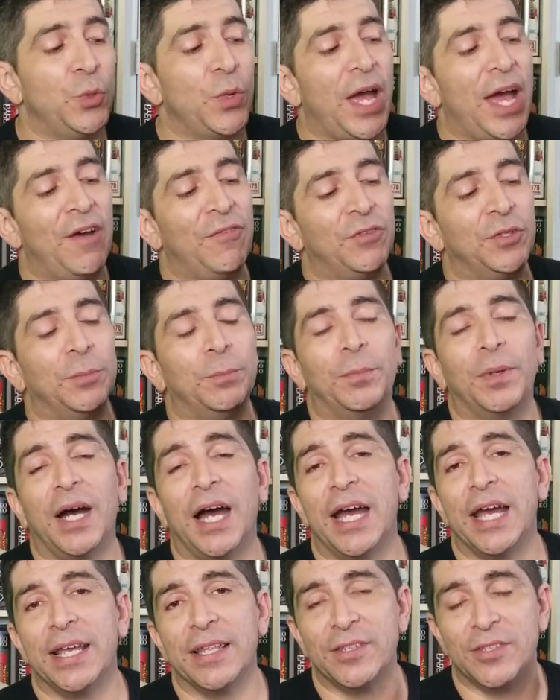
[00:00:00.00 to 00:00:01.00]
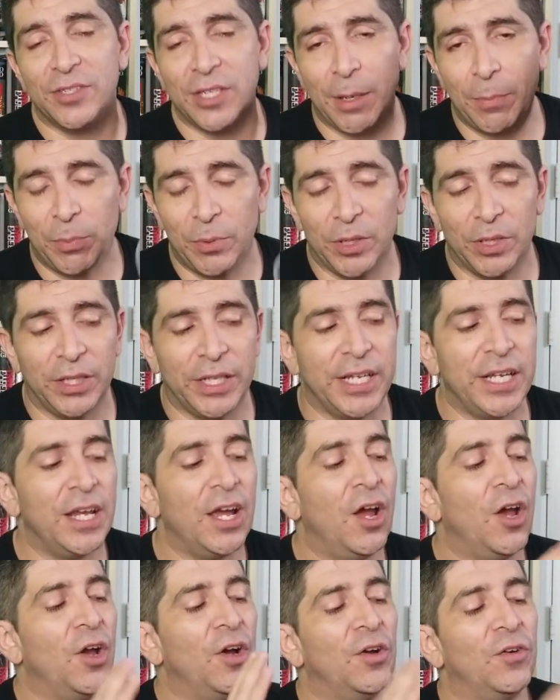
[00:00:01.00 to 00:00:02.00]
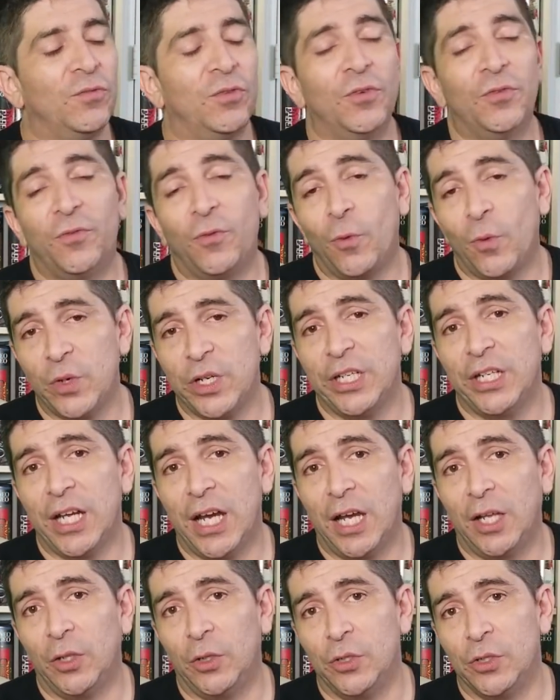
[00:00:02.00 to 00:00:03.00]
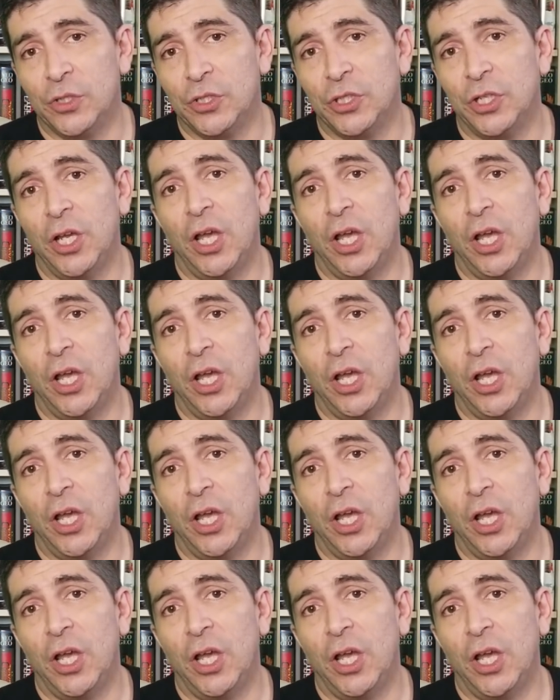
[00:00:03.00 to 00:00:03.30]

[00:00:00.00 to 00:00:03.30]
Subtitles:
You have to buy it separately for $40,